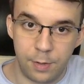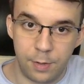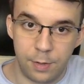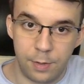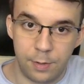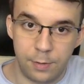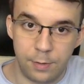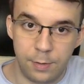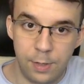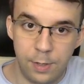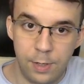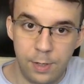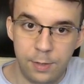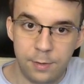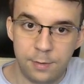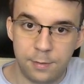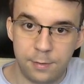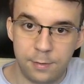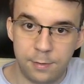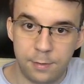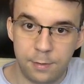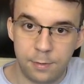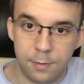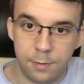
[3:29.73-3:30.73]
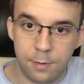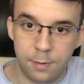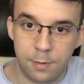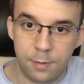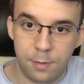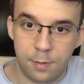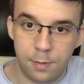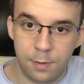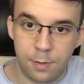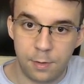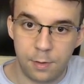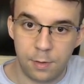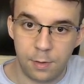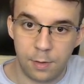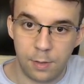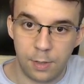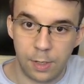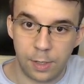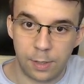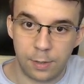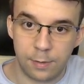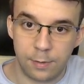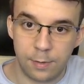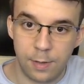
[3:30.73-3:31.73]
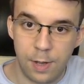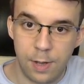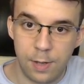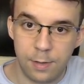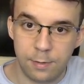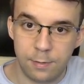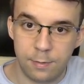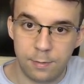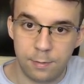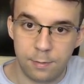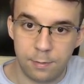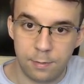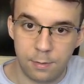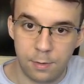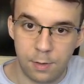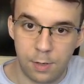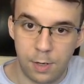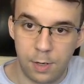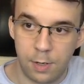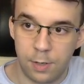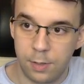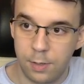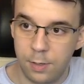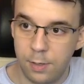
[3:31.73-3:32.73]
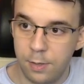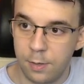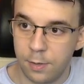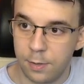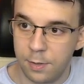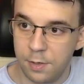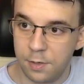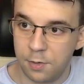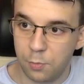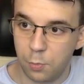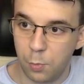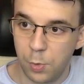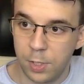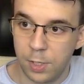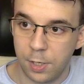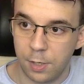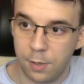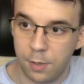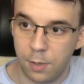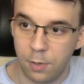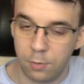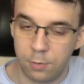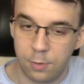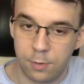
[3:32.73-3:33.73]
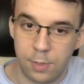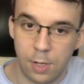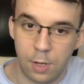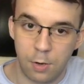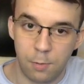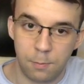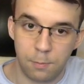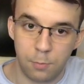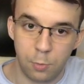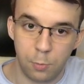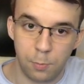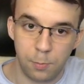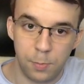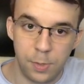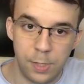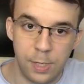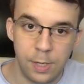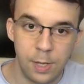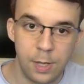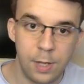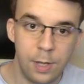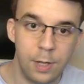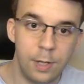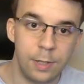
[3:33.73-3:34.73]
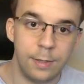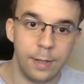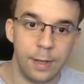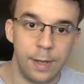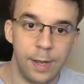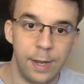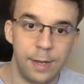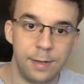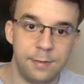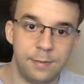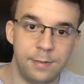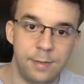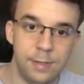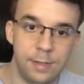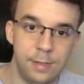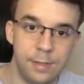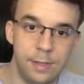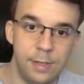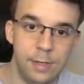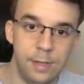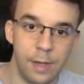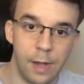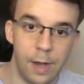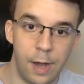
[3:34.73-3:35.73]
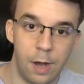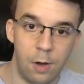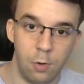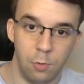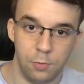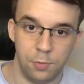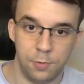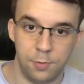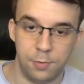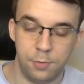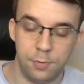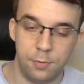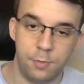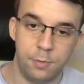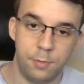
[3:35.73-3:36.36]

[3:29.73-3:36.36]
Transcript: this like that. And here this we can note down to be the STD out.